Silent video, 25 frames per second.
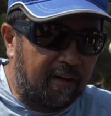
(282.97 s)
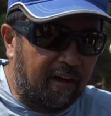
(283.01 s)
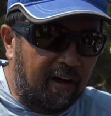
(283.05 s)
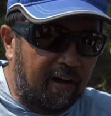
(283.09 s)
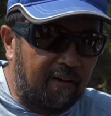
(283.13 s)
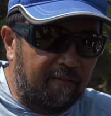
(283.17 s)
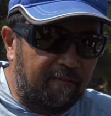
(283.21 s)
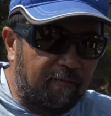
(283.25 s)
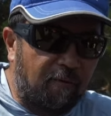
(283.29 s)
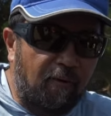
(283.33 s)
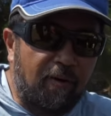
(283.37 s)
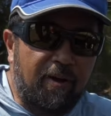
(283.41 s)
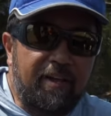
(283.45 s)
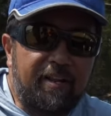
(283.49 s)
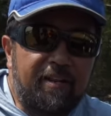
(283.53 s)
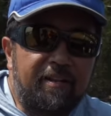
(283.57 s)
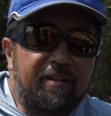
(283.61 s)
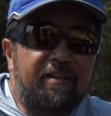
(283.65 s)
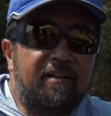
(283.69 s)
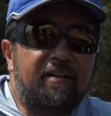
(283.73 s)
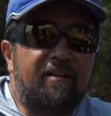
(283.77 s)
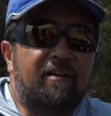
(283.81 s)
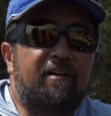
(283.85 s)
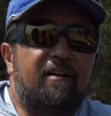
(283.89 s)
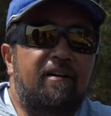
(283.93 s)

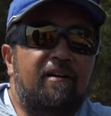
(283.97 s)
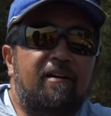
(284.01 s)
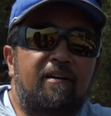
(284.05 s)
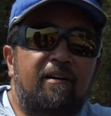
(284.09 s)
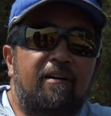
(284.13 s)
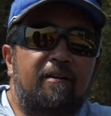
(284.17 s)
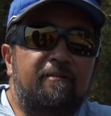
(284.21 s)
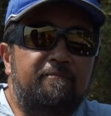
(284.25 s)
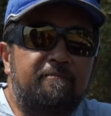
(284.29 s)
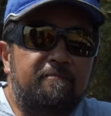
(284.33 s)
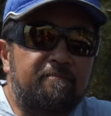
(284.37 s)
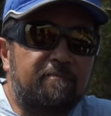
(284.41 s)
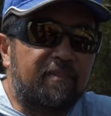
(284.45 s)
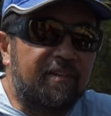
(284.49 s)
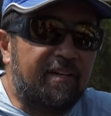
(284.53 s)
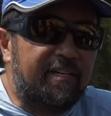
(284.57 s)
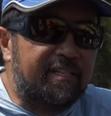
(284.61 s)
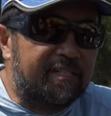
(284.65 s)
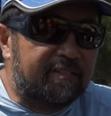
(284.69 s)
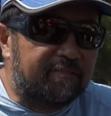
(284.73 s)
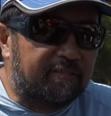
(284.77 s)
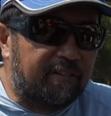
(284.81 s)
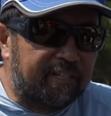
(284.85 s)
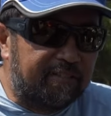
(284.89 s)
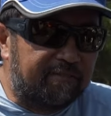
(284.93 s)
avoid a
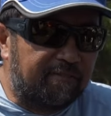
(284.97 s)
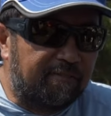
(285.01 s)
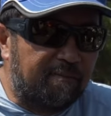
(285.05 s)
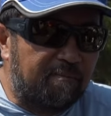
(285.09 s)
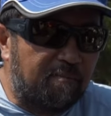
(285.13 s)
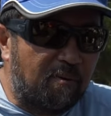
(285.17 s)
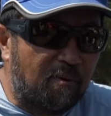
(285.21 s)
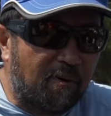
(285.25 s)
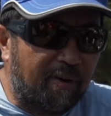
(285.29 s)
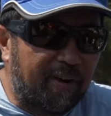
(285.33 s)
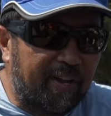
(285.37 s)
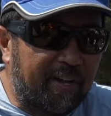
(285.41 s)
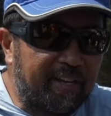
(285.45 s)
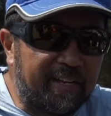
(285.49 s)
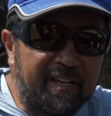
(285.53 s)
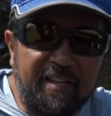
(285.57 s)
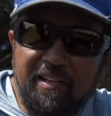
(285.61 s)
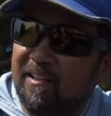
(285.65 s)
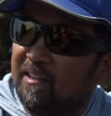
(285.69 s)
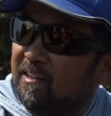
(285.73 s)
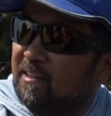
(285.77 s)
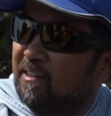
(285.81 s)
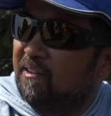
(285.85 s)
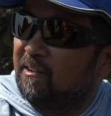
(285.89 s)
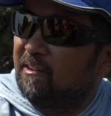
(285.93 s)
stressful morning
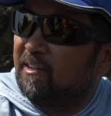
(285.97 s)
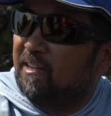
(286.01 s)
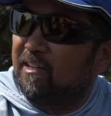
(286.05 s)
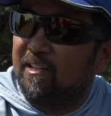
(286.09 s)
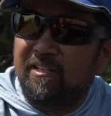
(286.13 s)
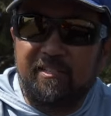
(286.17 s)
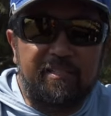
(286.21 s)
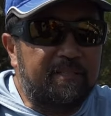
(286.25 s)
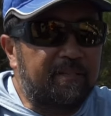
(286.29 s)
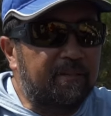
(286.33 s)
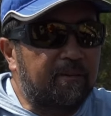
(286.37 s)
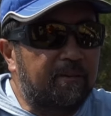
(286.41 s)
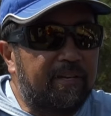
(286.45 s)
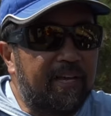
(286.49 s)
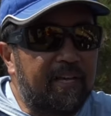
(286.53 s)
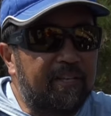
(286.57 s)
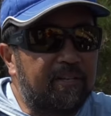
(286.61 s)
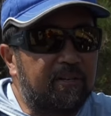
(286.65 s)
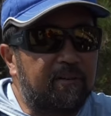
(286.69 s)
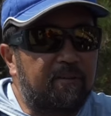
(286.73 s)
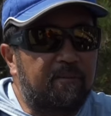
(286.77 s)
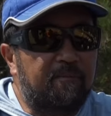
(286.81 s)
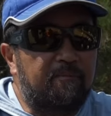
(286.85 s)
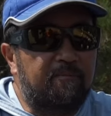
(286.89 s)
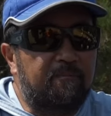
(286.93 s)
is to get
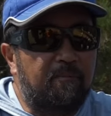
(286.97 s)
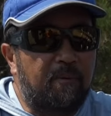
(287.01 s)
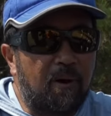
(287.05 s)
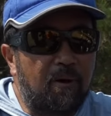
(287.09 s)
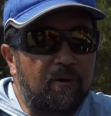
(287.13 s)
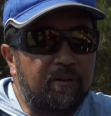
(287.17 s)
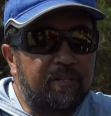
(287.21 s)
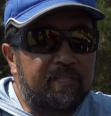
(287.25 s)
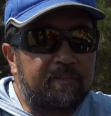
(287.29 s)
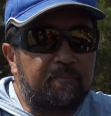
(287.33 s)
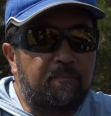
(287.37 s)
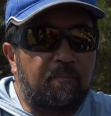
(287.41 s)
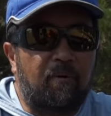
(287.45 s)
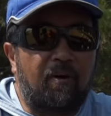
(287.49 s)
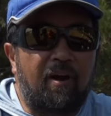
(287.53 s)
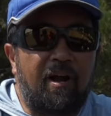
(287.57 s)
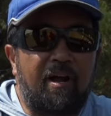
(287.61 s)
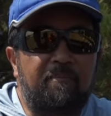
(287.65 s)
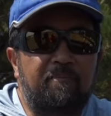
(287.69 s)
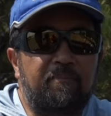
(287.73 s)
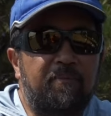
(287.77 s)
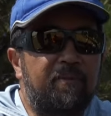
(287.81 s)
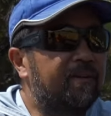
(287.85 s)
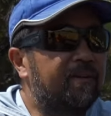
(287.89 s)
your boats prepped